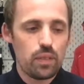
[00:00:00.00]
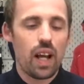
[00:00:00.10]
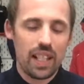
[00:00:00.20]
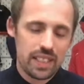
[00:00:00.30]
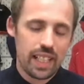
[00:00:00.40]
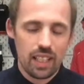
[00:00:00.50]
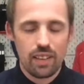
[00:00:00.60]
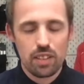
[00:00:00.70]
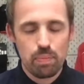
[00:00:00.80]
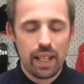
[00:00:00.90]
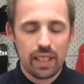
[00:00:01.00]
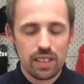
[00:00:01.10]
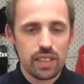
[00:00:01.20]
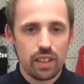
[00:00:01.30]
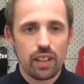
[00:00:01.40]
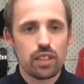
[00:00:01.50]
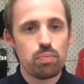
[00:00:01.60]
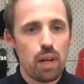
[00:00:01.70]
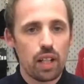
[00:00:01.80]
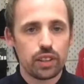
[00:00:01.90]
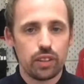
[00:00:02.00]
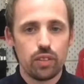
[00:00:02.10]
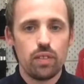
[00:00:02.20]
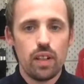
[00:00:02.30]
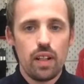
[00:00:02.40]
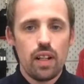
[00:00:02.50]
I say lower spec, it's marginal.